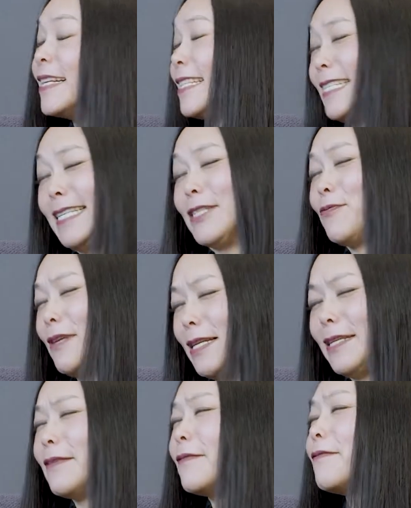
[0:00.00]
This is
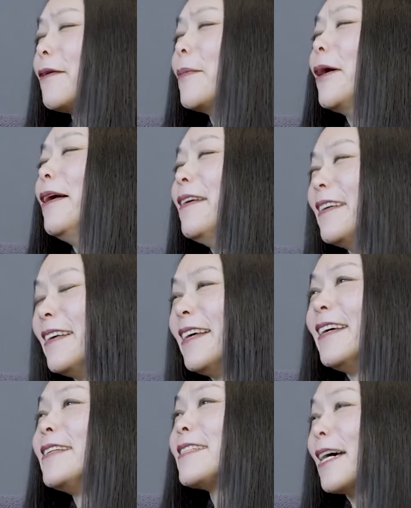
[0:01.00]
really, from a
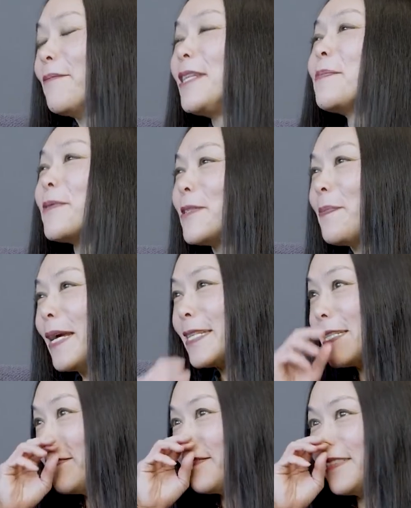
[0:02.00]
timing
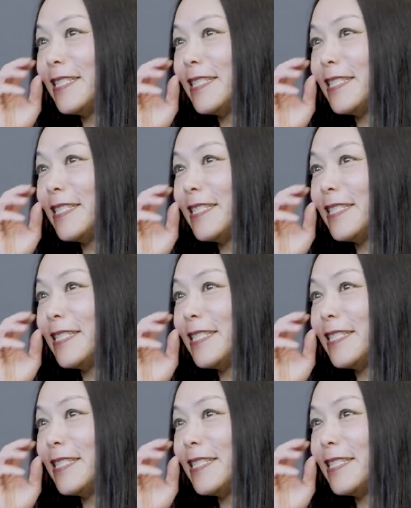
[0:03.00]
perspective,